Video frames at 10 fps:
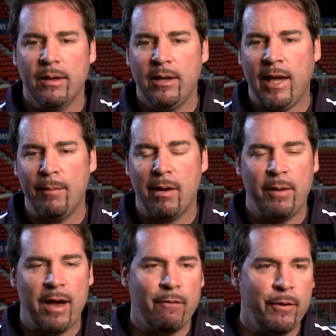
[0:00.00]
He came up
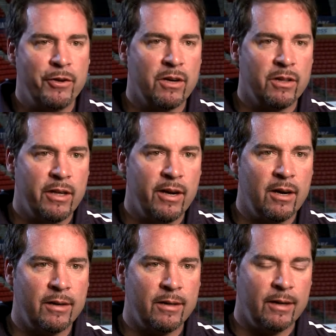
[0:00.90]
halfway during the
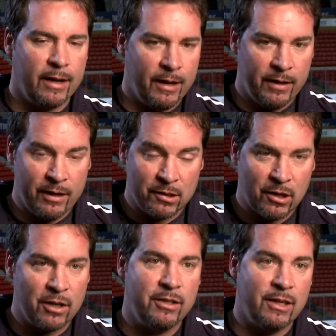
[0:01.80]
year, and then he
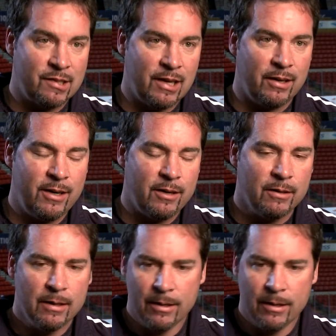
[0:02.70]
started to excel here.